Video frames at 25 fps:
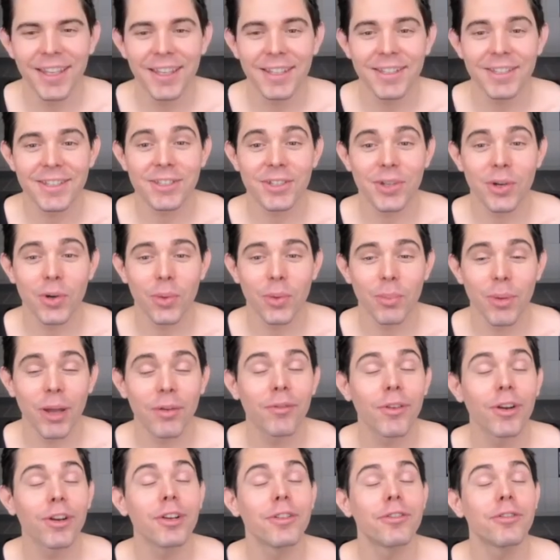So my
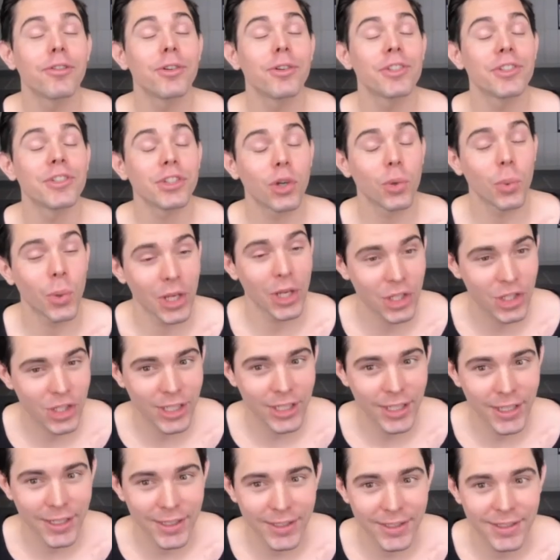very first
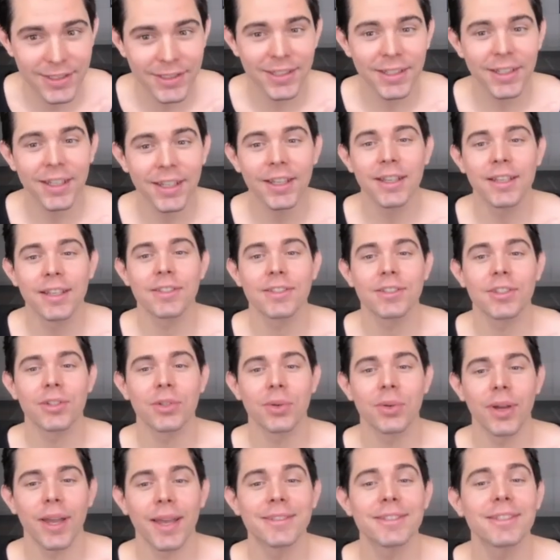question is,
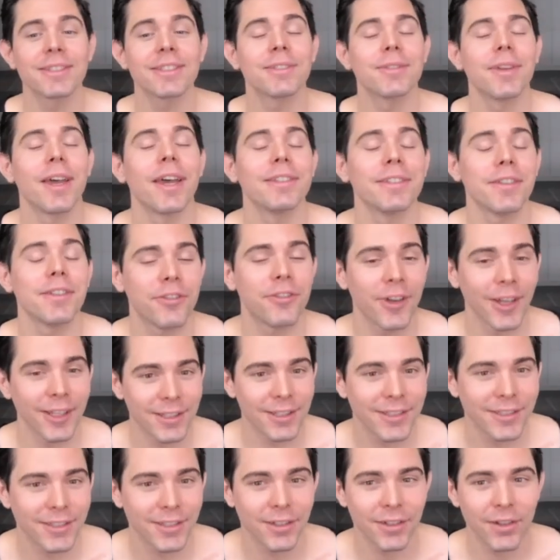so as a, as a
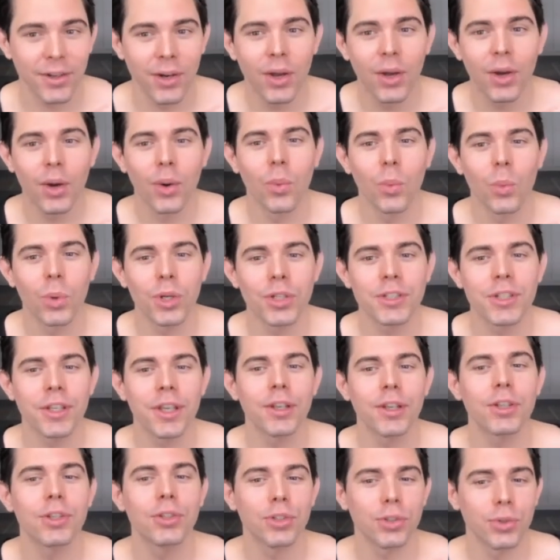fencer, what
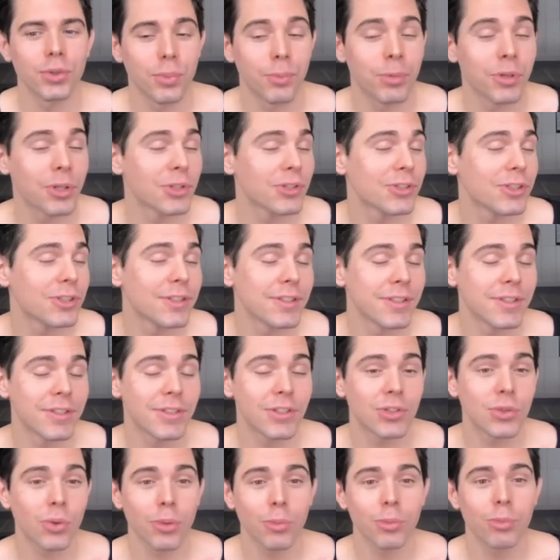can you do? Because this is
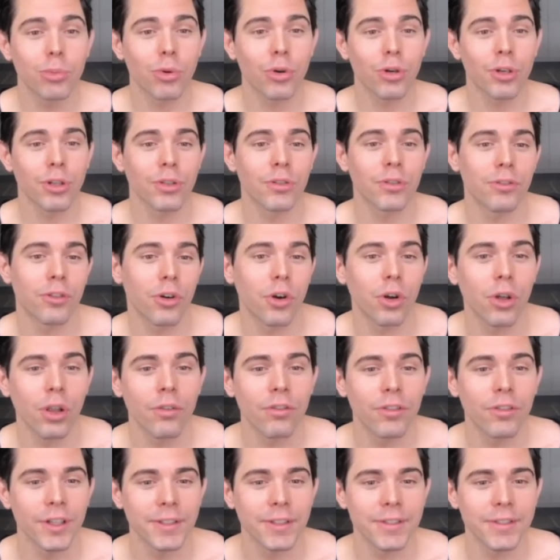so important for all
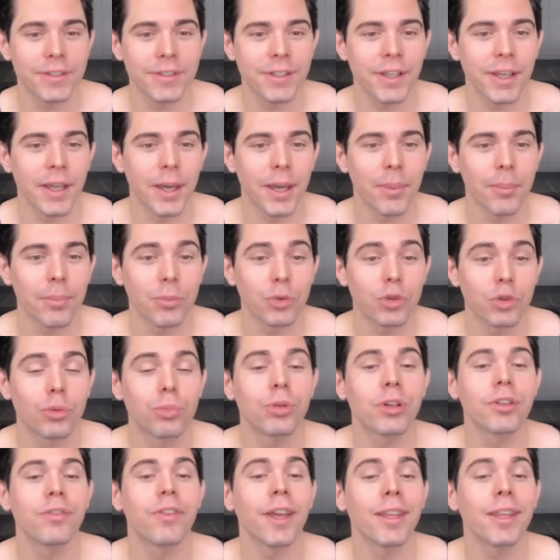of us um, to
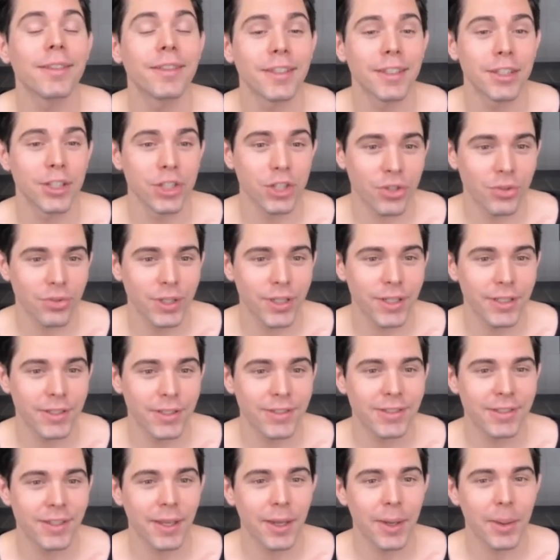prevent
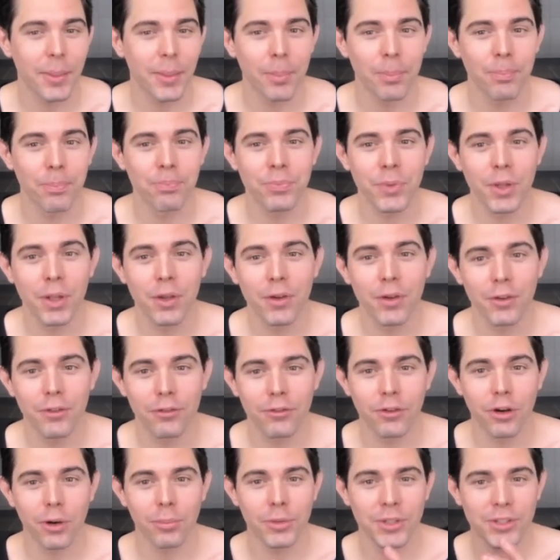injuries um,
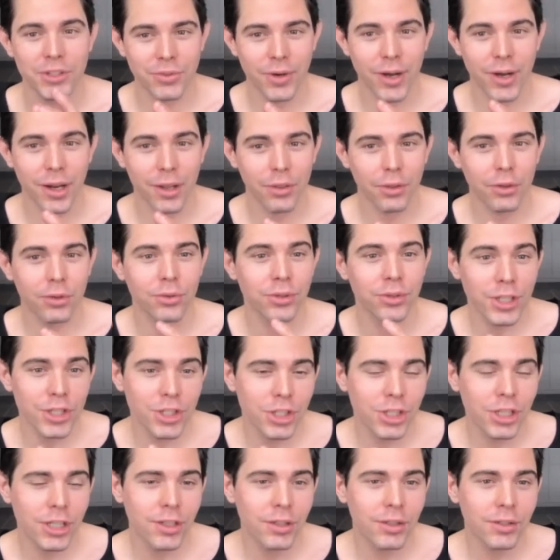from a strength
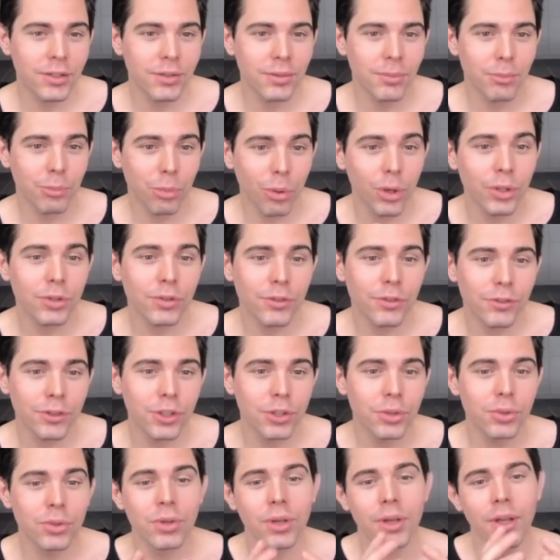conditioning point of
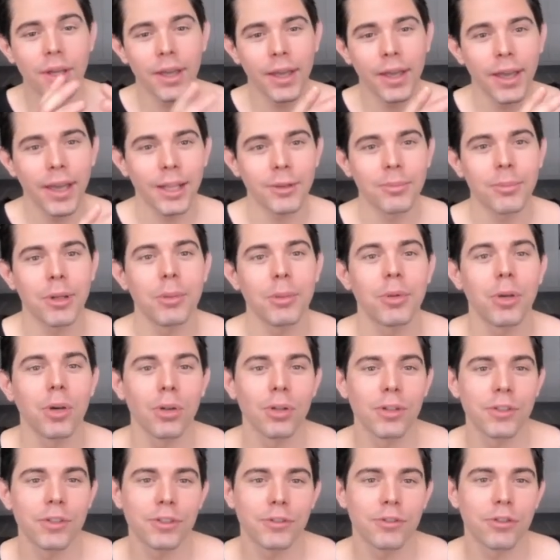view and maybe
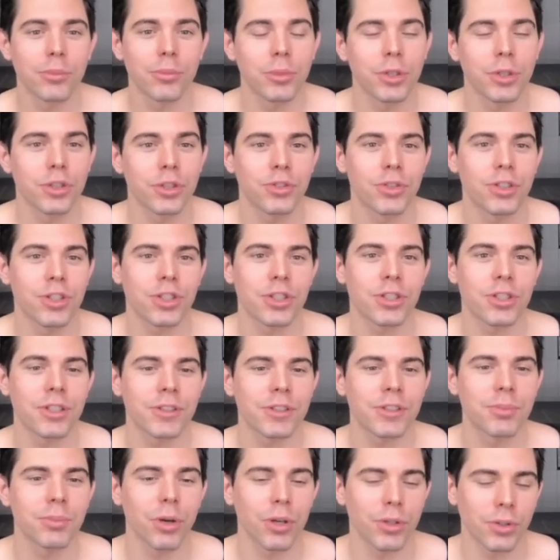also from a
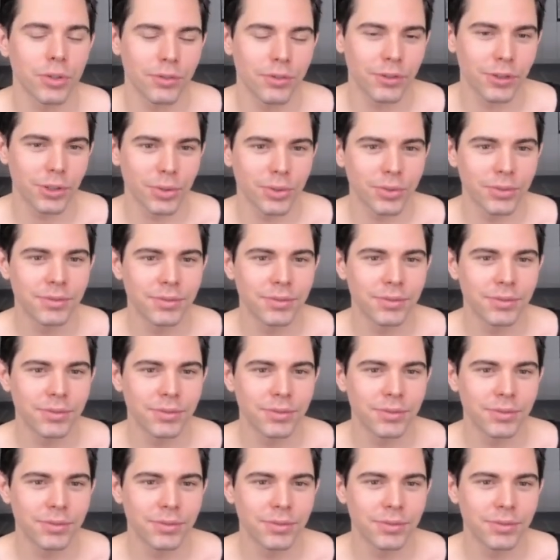nutritionist point of view.